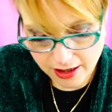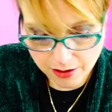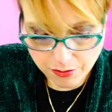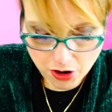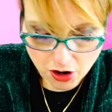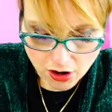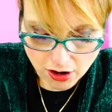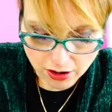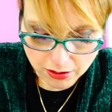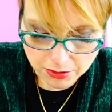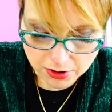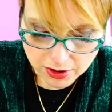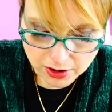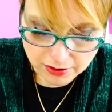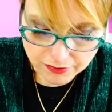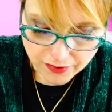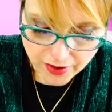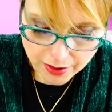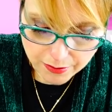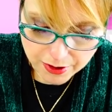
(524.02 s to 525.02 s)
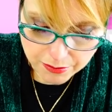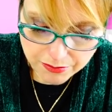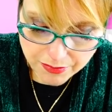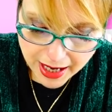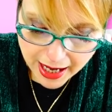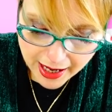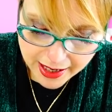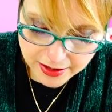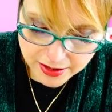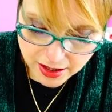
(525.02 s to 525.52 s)
I'm horrible. I'm a
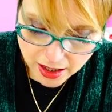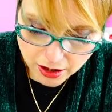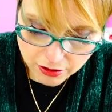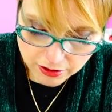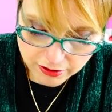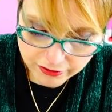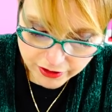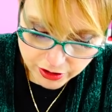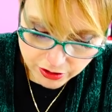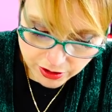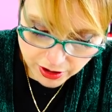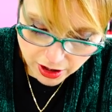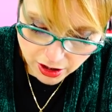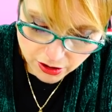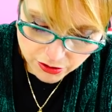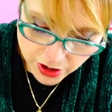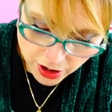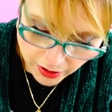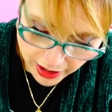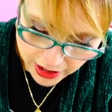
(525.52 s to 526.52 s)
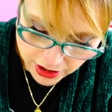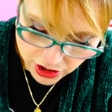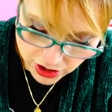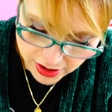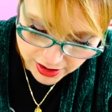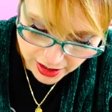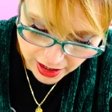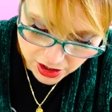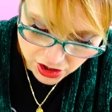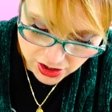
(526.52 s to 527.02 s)
bad doll reviewer. Oh no, I
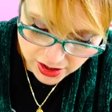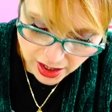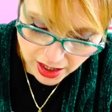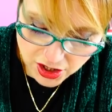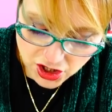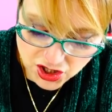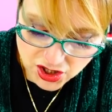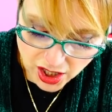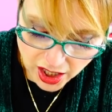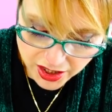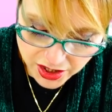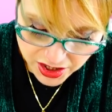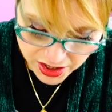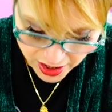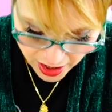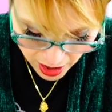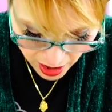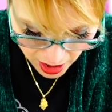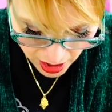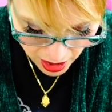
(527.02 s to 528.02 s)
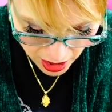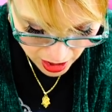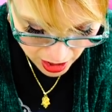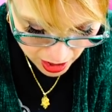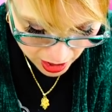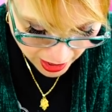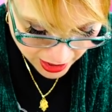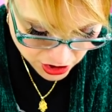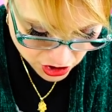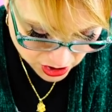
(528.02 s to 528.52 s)
just, I just, I just, un
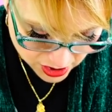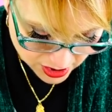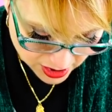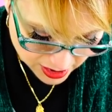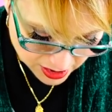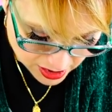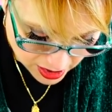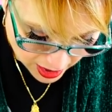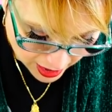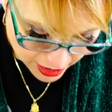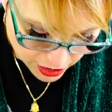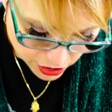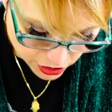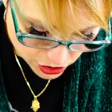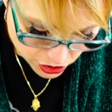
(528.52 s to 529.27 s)
I just untied her